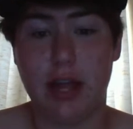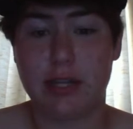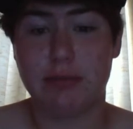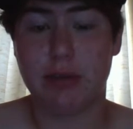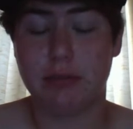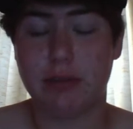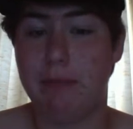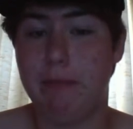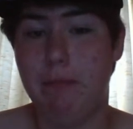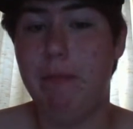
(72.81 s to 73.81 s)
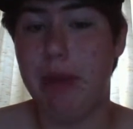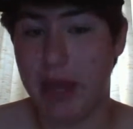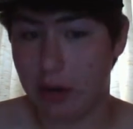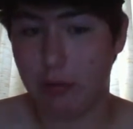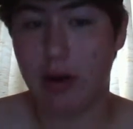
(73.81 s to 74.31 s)
Locksmith was a
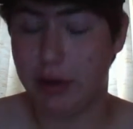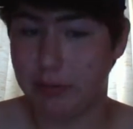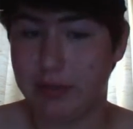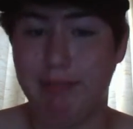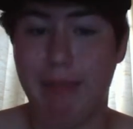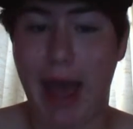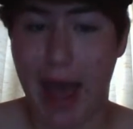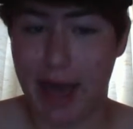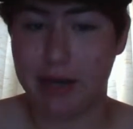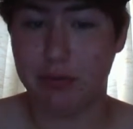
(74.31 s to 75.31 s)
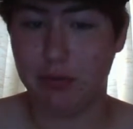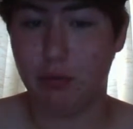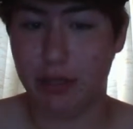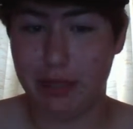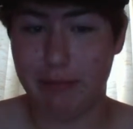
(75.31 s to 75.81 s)
big one. It was bad. It was
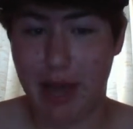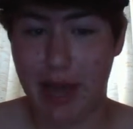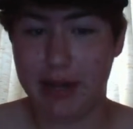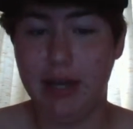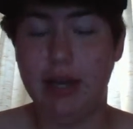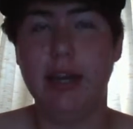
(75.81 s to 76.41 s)
really bad.